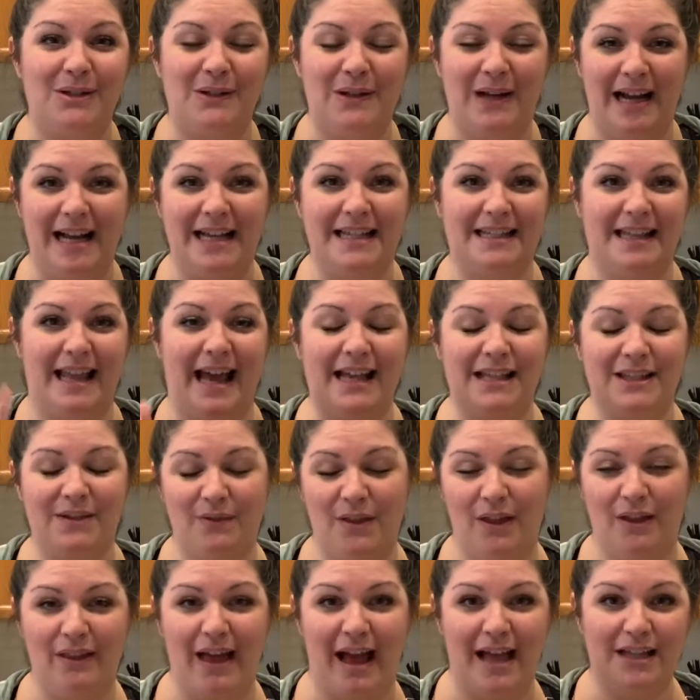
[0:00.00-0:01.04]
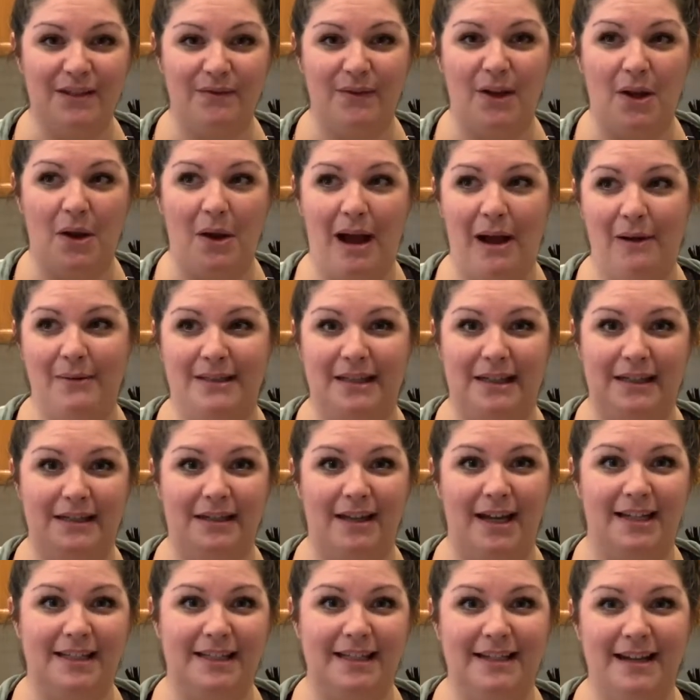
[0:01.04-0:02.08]
you guys. The last video I was at
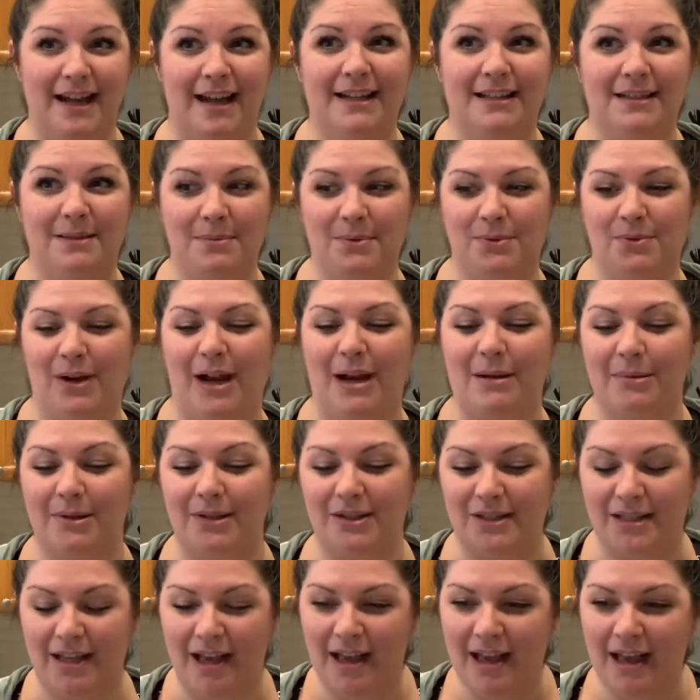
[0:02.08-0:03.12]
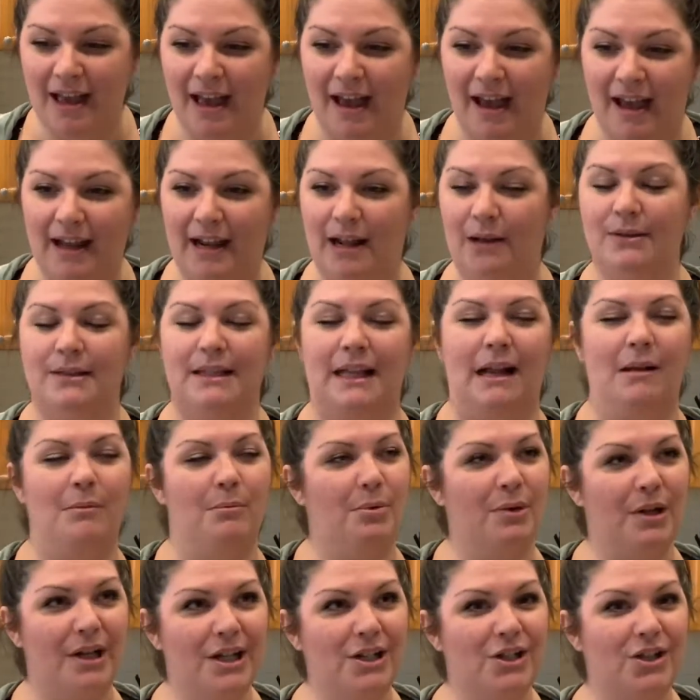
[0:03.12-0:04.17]
99 subscribers and I was like, I'm
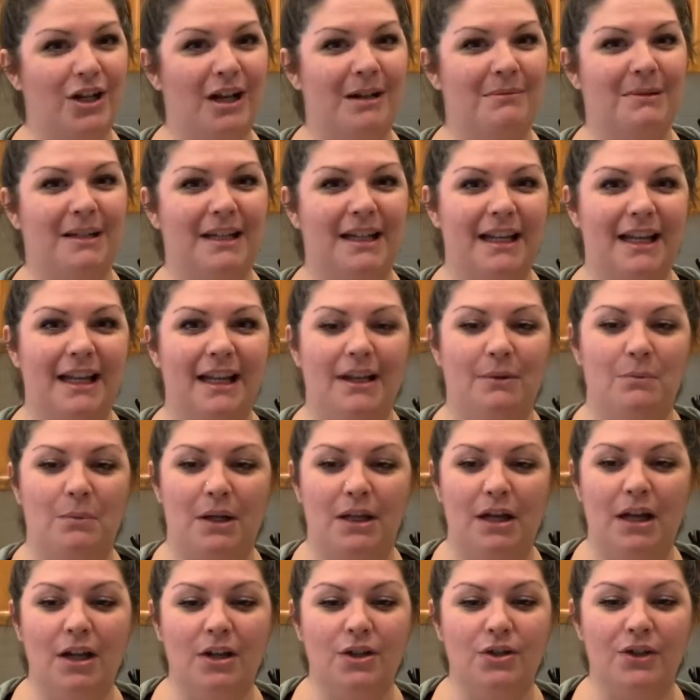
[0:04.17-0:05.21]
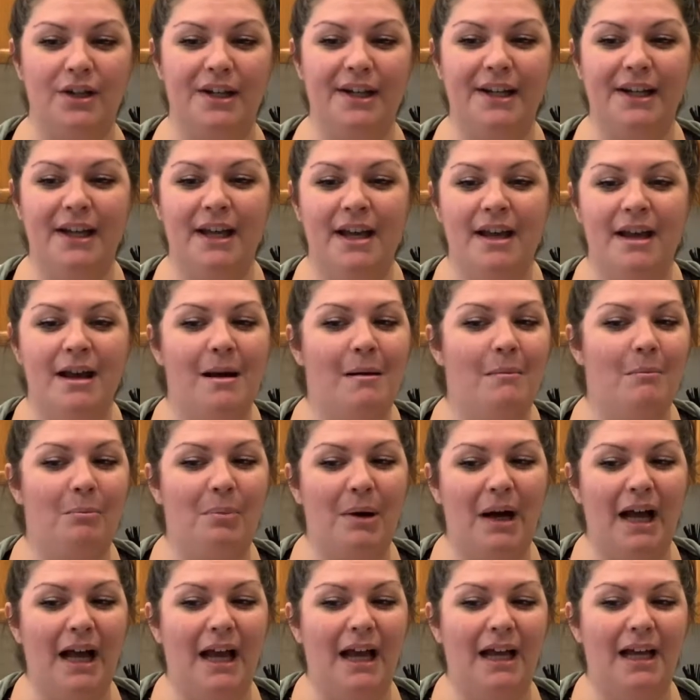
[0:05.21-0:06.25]
pretty sure I'm gonna hit 100,
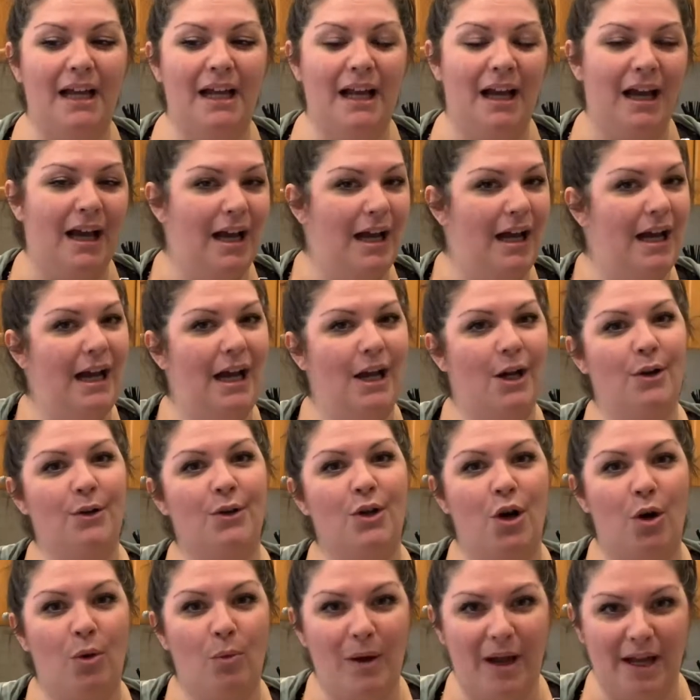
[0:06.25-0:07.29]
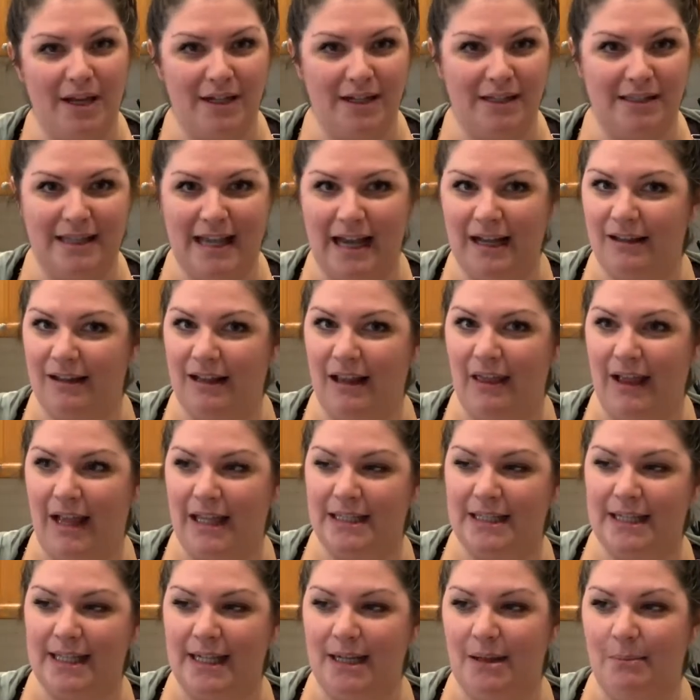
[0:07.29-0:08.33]
but I don't know when exactly
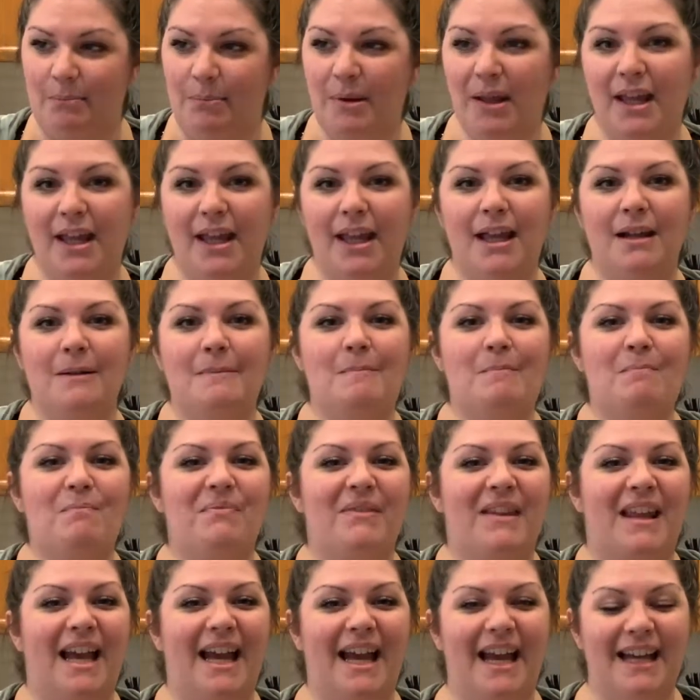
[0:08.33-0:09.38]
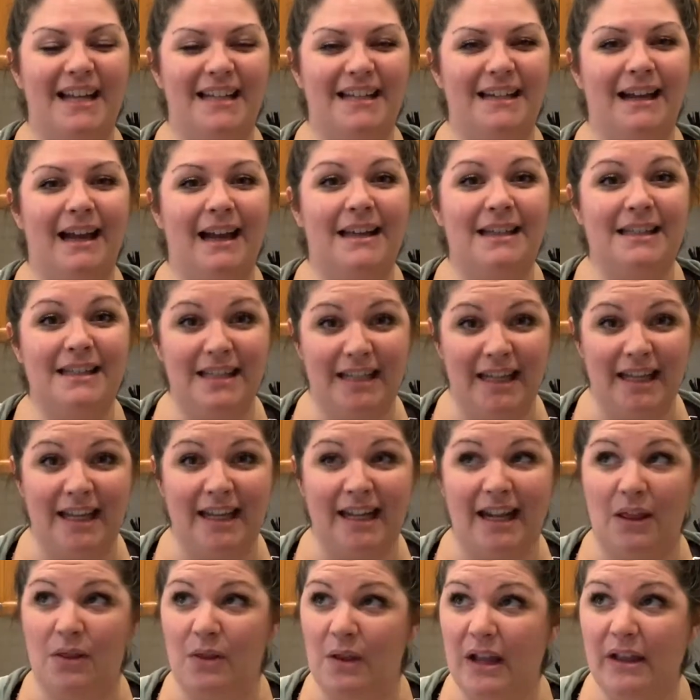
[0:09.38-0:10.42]
that's gonna be. And I did.
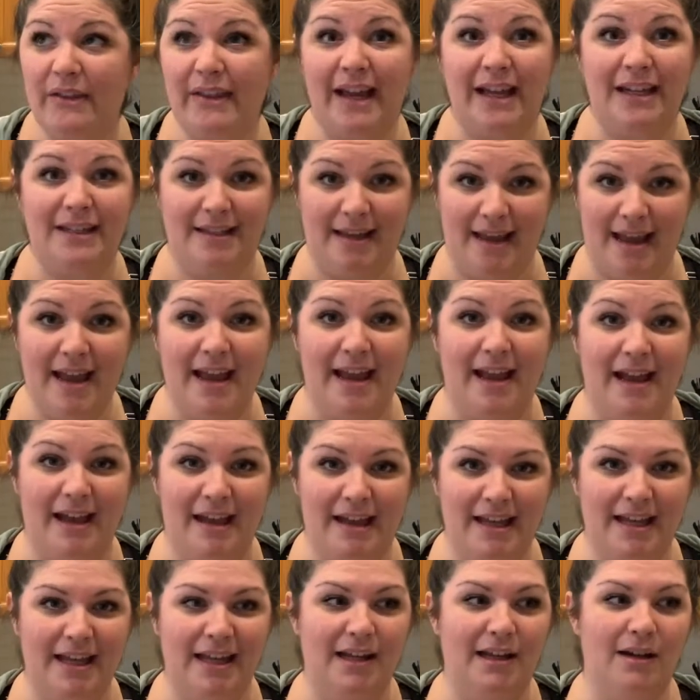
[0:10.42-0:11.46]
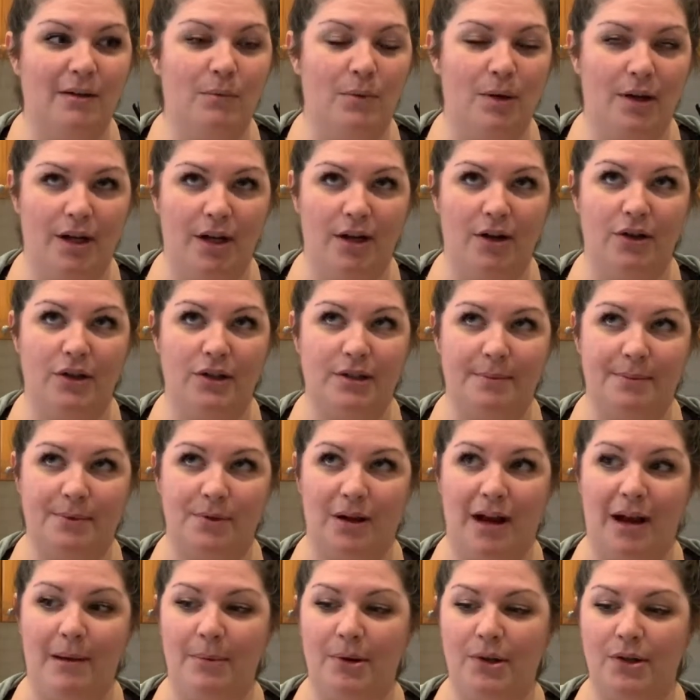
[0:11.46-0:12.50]
I think that day I hit 100
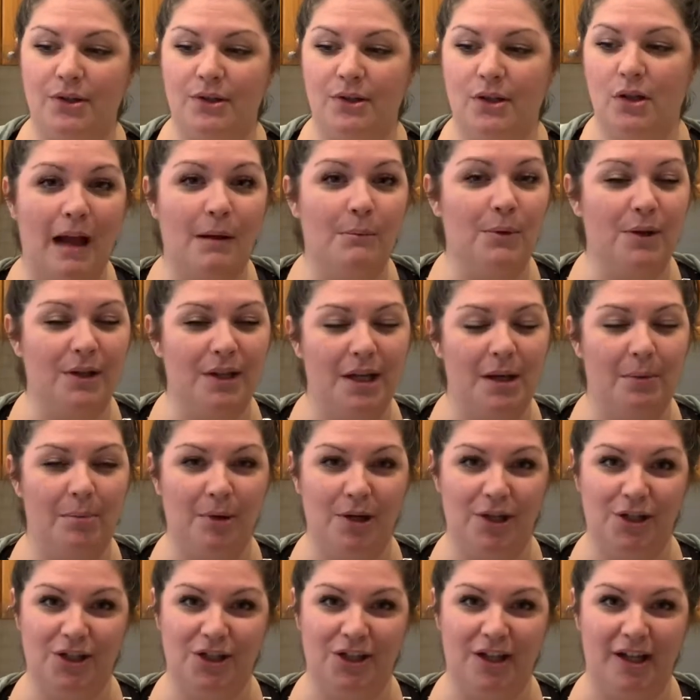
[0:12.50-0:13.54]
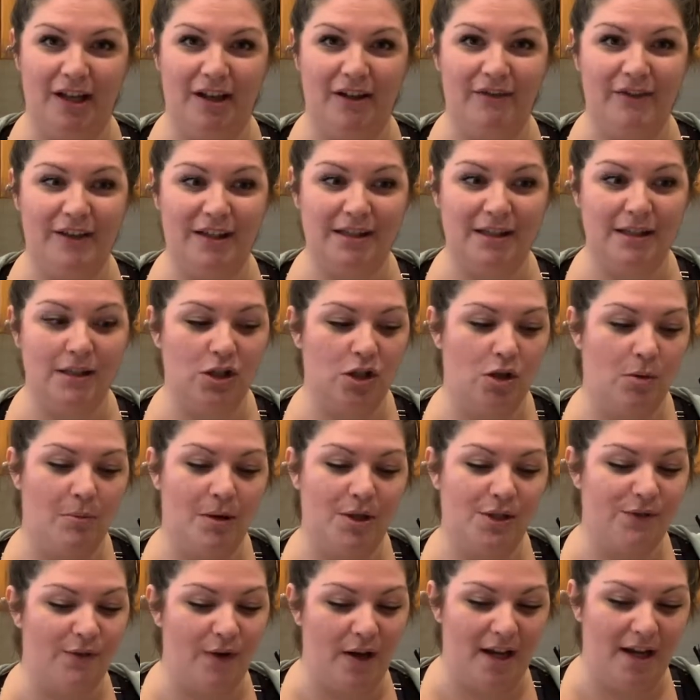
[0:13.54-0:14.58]
subscribers. I'm really appreciative. This is so
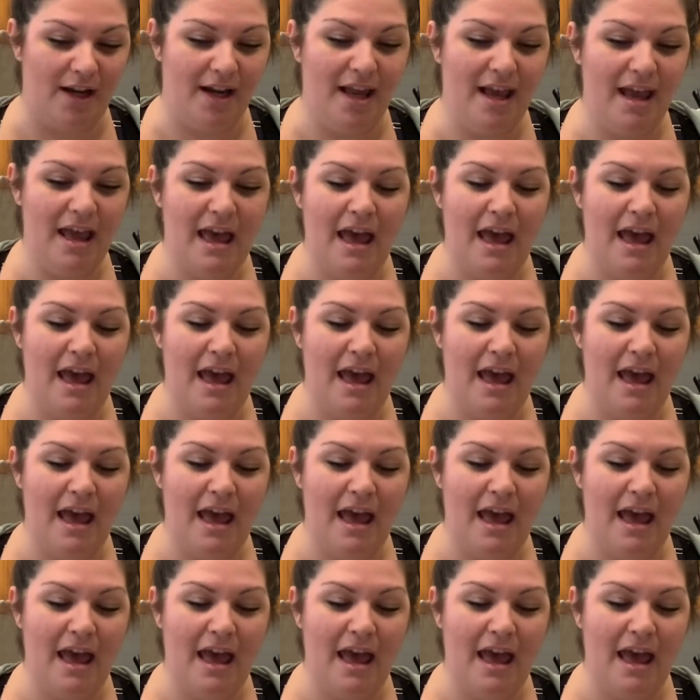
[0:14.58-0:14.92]
much fun.